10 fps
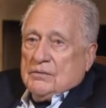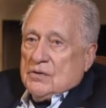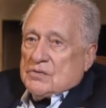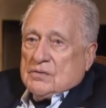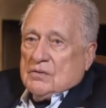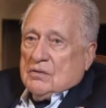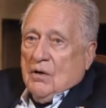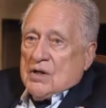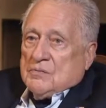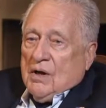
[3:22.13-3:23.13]
just
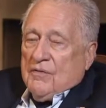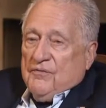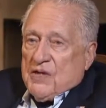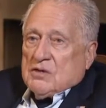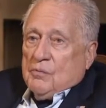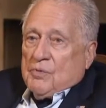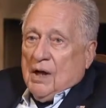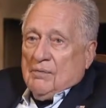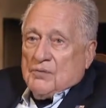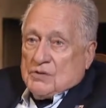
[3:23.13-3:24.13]
caused my physical
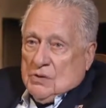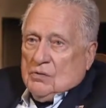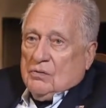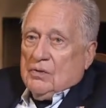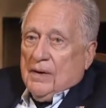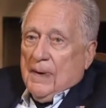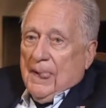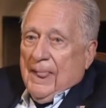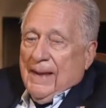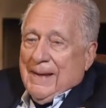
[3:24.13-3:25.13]
problems too.
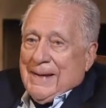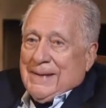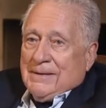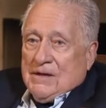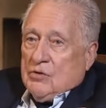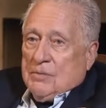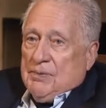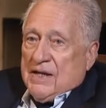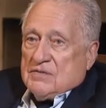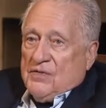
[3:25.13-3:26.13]
And I
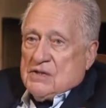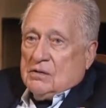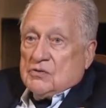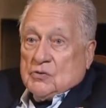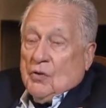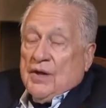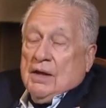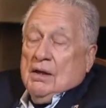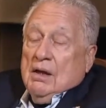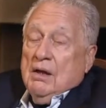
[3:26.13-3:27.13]
couldn't pass the physical, so
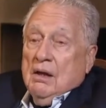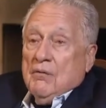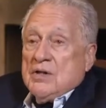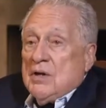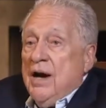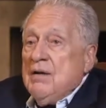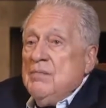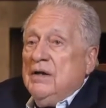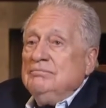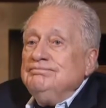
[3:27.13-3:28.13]
they
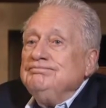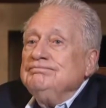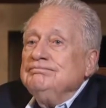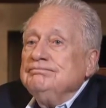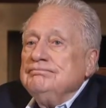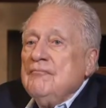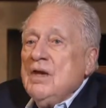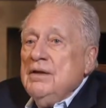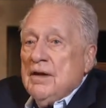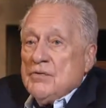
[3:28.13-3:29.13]
retired me.
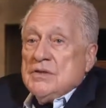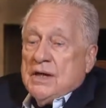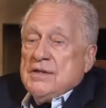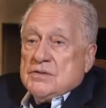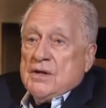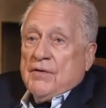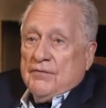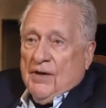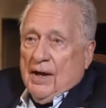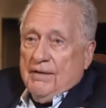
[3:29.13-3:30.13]
That was
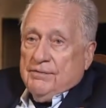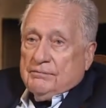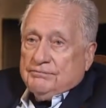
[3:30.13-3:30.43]
1975.